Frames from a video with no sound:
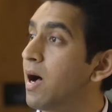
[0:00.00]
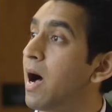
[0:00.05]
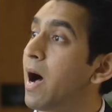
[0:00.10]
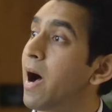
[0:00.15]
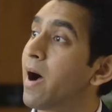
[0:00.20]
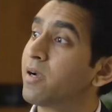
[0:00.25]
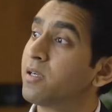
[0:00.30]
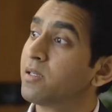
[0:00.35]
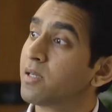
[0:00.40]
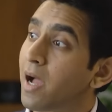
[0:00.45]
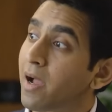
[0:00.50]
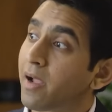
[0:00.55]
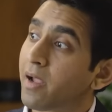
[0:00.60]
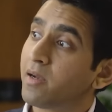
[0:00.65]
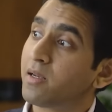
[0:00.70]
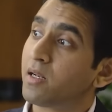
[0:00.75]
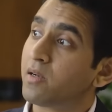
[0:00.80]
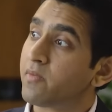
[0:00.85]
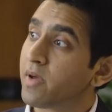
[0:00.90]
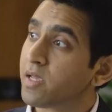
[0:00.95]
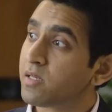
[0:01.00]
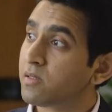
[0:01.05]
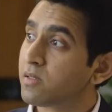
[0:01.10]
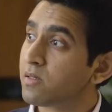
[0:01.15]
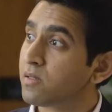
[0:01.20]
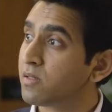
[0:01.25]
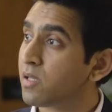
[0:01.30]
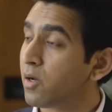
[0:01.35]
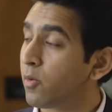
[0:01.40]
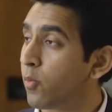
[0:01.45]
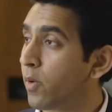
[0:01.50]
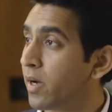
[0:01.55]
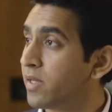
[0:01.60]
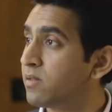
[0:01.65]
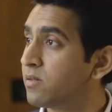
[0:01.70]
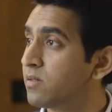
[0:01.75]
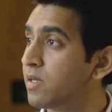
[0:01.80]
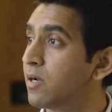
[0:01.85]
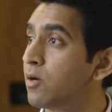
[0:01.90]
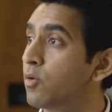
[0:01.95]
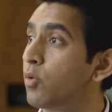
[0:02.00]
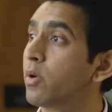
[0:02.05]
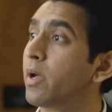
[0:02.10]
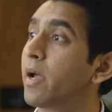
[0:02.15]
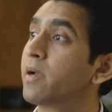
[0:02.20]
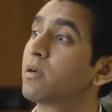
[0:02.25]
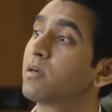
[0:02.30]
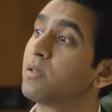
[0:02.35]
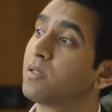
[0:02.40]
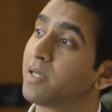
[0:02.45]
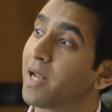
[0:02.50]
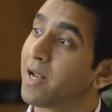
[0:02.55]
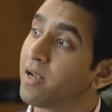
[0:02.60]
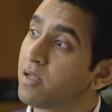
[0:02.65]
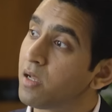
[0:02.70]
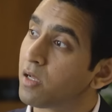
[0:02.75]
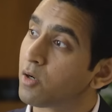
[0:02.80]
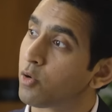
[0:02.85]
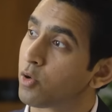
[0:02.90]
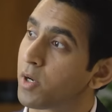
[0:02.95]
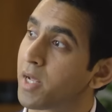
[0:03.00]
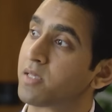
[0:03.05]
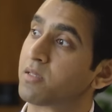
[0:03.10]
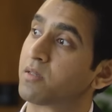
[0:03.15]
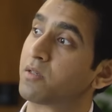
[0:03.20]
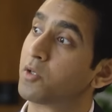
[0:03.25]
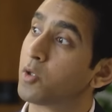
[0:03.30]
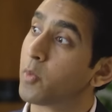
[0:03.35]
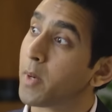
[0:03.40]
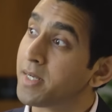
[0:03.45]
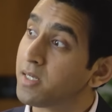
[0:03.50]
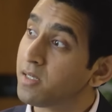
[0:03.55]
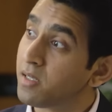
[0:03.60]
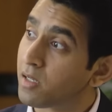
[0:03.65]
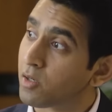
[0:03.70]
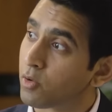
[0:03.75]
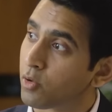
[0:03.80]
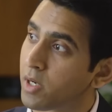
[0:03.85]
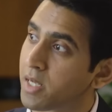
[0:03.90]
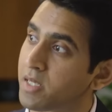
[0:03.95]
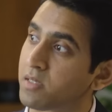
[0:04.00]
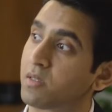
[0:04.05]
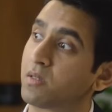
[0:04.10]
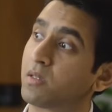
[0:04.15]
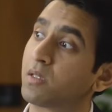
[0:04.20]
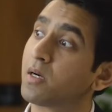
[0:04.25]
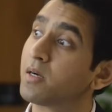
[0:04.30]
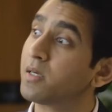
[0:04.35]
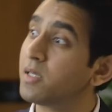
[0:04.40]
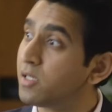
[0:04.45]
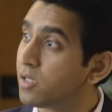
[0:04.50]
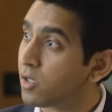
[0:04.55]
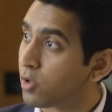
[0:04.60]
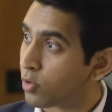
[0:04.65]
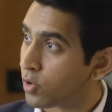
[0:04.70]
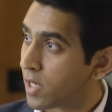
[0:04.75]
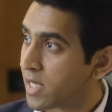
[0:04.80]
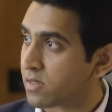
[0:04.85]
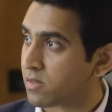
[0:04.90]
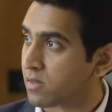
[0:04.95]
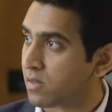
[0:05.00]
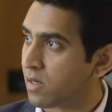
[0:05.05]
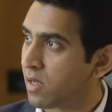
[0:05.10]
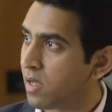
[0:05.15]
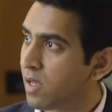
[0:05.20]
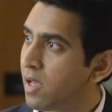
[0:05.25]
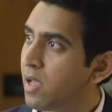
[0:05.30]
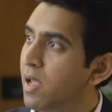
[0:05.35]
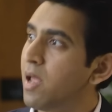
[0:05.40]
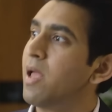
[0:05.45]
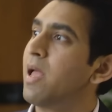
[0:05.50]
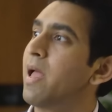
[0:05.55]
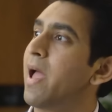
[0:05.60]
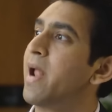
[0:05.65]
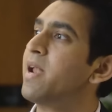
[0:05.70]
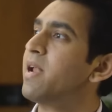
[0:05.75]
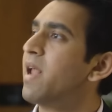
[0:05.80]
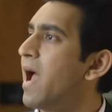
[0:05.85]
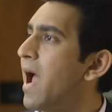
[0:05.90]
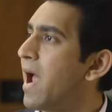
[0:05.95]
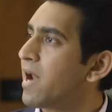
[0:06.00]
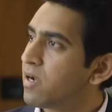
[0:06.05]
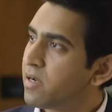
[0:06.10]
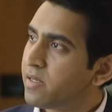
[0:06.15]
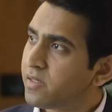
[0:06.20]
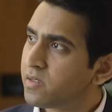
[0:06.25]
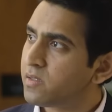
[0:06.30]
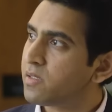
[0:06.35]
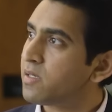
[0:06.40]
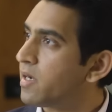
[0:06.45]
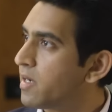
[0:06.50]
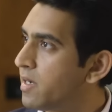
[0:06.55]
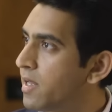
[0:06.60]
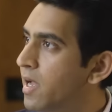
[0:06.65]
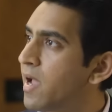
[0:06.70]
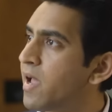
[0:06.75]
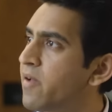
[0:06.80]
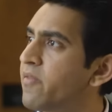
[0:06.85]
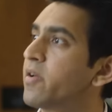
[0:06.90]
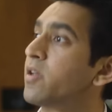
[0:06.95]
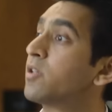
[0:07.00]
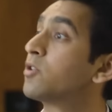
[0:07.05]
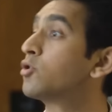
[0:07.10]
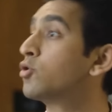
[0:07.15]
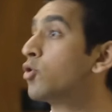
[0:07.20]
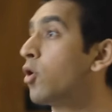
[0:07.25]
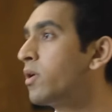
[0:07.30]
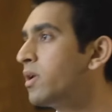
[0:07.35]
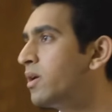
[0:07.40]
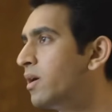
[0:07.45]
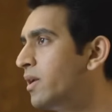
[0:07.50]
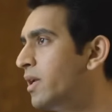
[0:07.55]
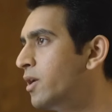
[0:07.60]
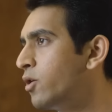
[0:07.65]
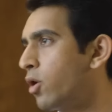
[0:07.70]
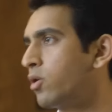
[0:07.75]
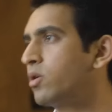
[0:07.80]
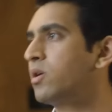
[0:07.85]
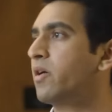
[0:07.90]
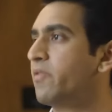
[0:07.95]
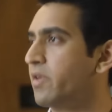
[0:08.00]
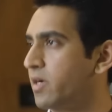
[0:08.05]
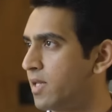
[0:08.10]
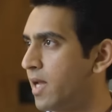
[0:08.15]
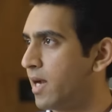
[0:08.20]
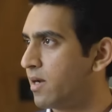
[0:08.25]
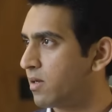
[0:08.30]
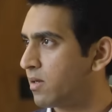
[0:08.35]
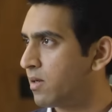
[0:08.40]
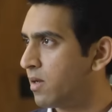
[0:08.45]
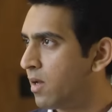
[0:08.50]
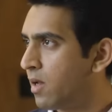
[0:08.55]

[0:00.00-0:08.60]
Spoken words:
Our target investors are ones that look at a 10-year horizon, 20-year horizon, 30-year horizon. And analysts in India have historically not covered that.